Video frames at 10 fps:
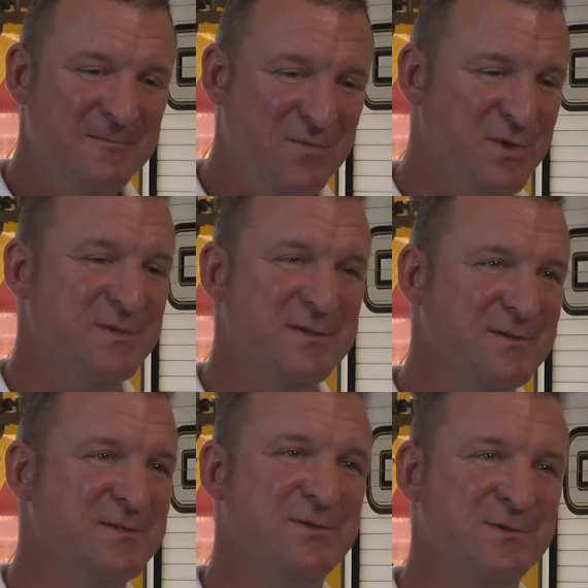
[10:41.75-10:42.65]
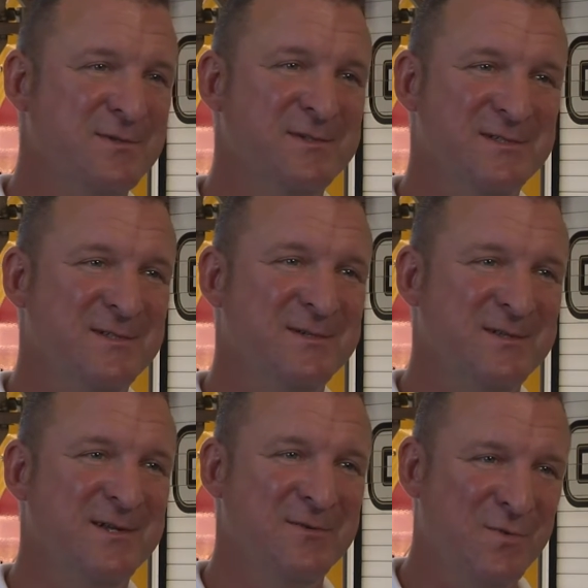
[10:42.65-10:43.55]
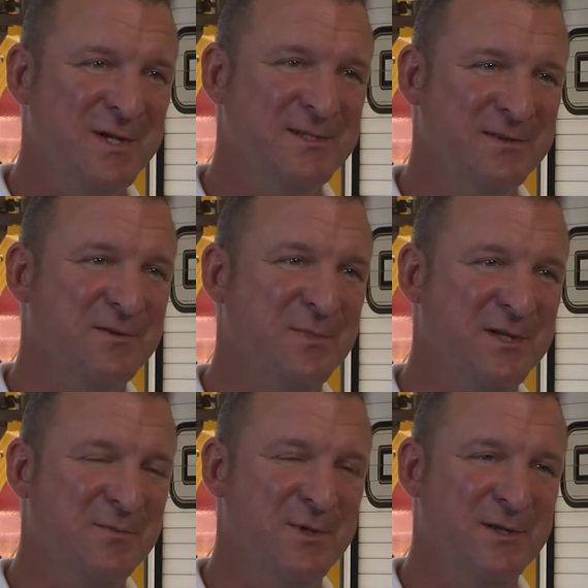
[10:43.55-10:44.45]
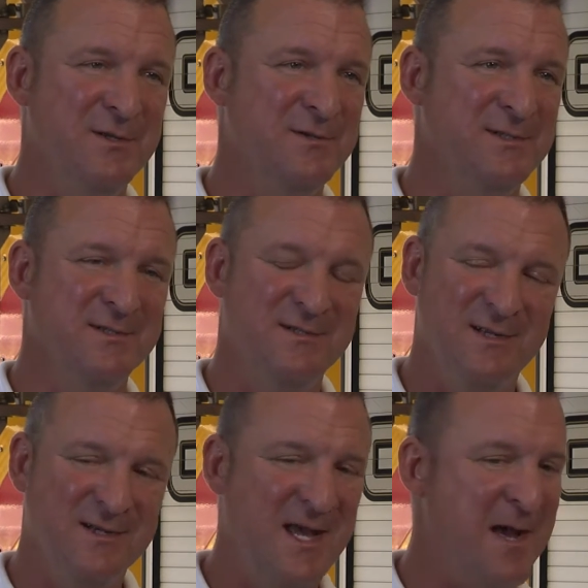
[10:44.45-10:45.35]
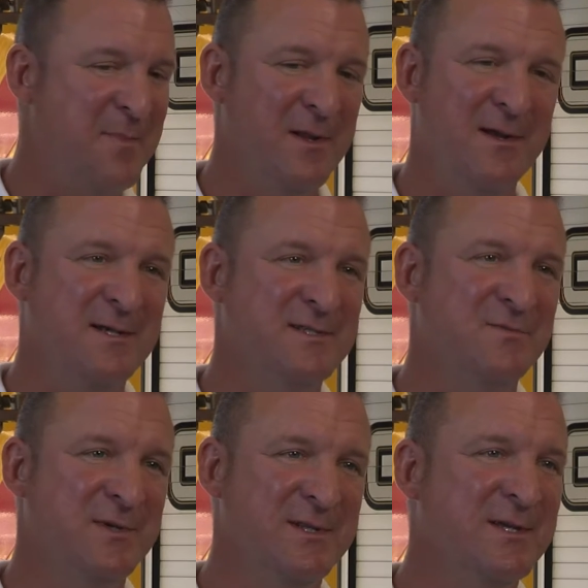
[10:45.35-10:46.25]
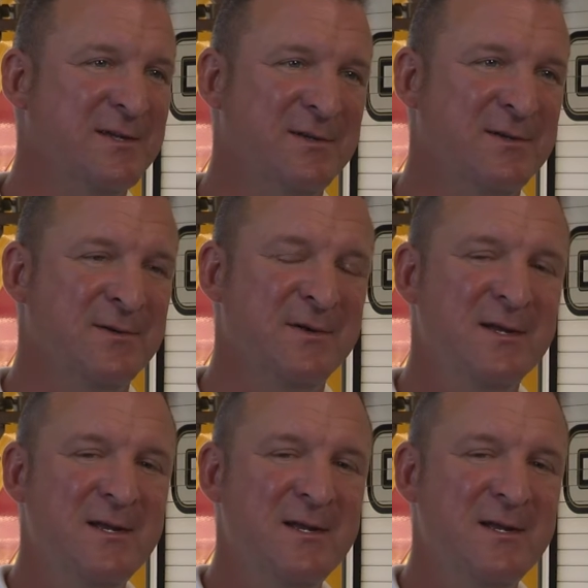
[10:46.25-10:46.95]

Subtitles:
use those tools, you know, in ways that they're meant to be used, and capitalize on what they can do,